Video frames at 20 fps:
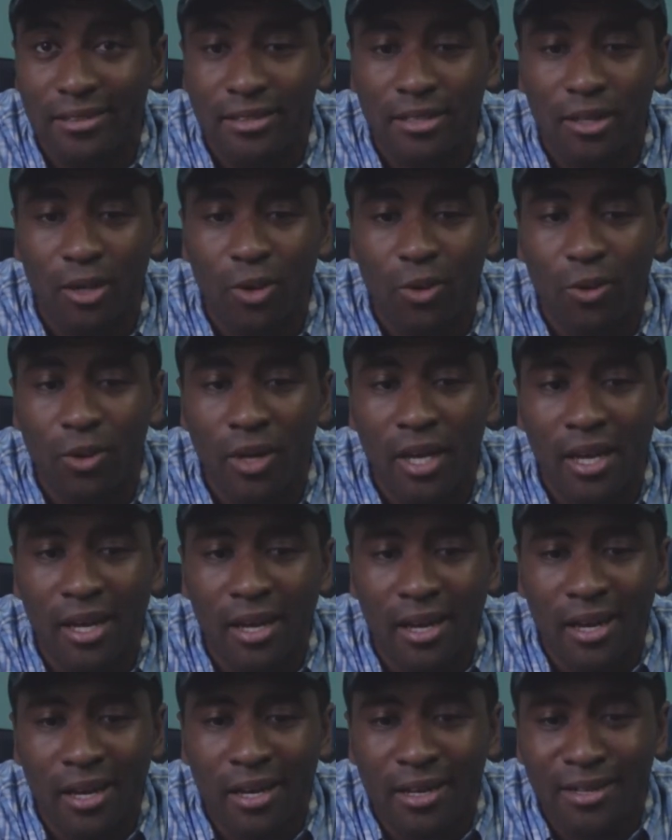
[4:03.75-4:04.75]
So
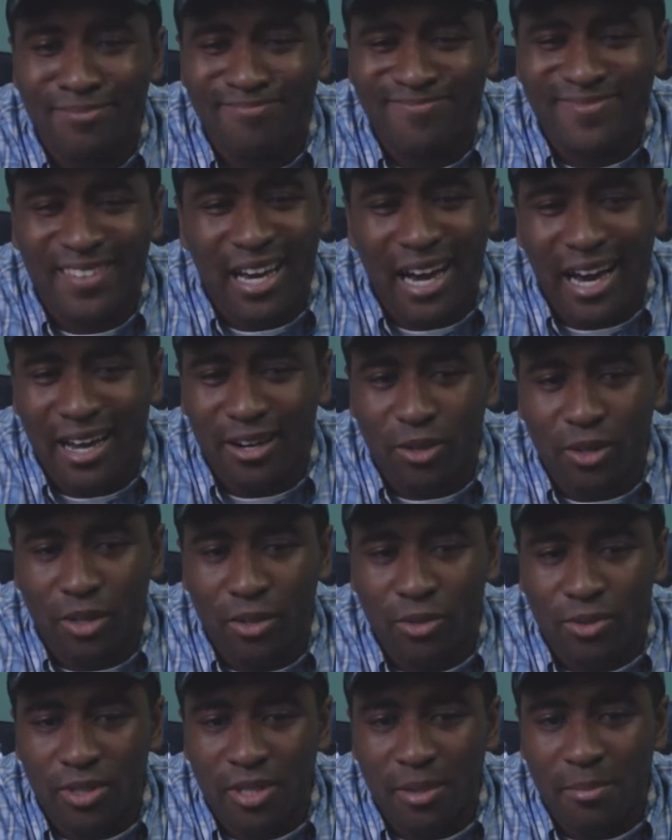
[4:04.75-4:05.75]
I don't
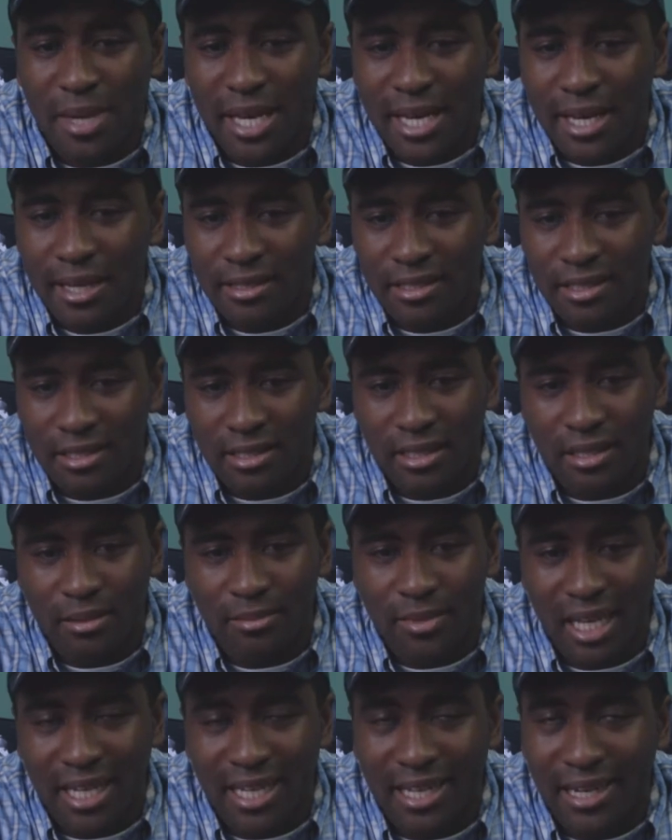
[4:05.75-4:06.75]
know, to me it just
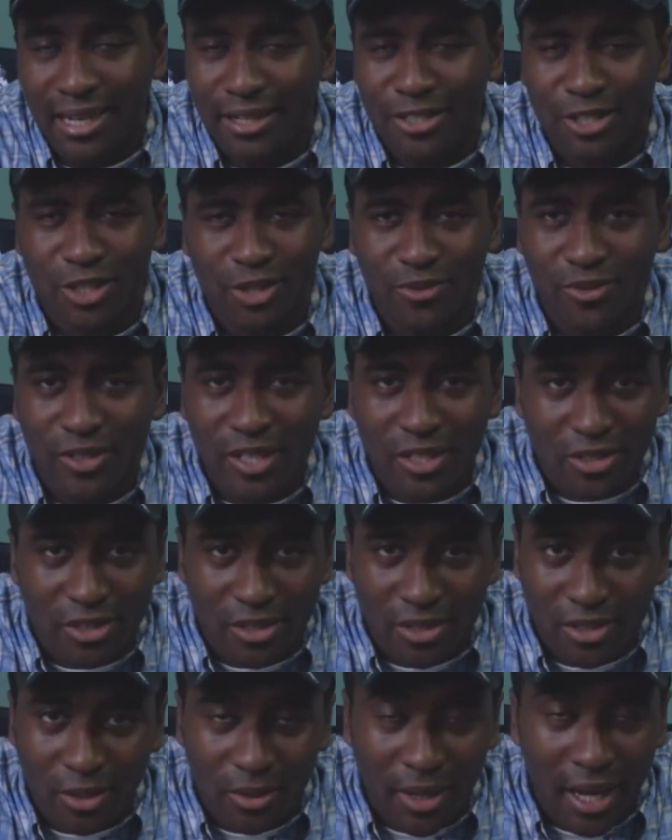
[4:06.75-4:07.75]
seemed like an extra feature
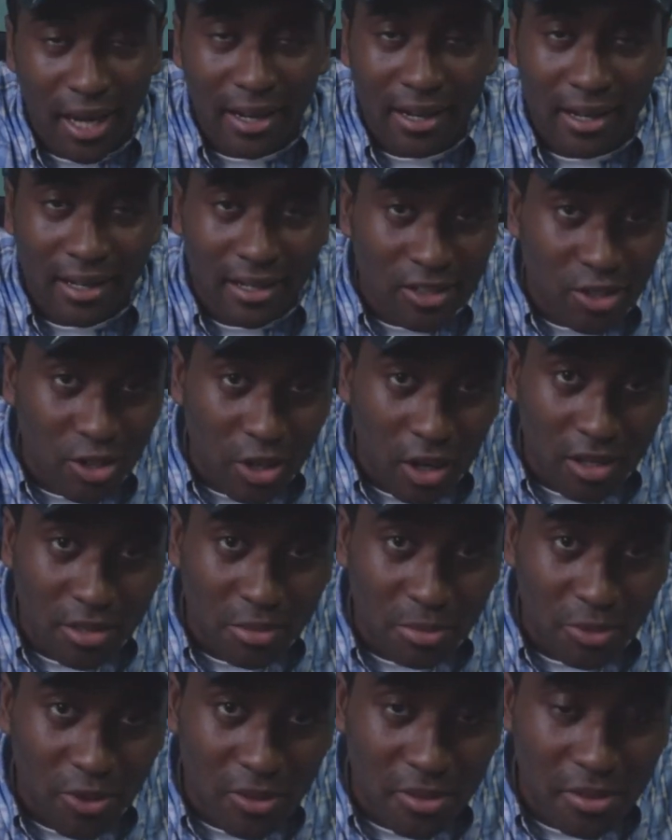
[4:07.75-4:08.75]
so Canon could charge
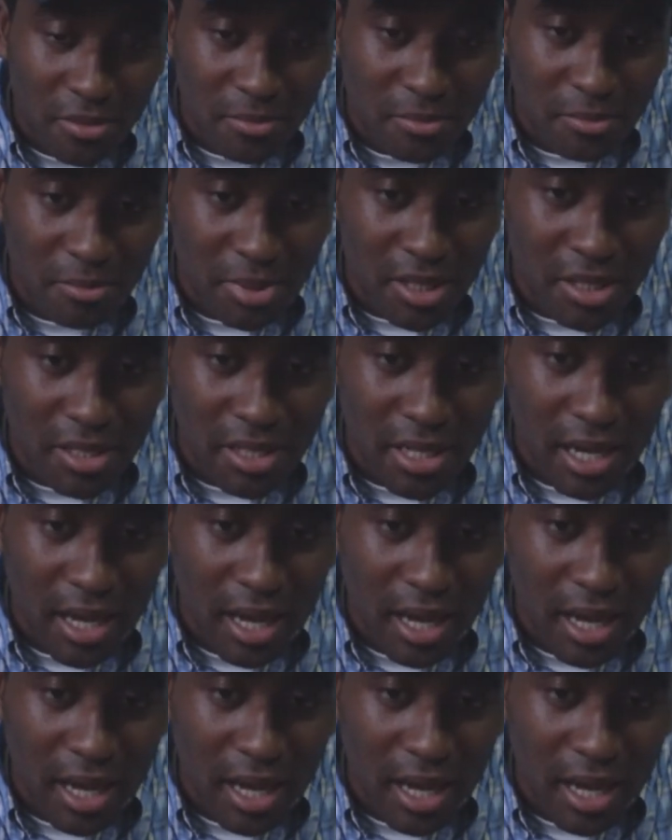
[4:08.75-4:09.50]
more, but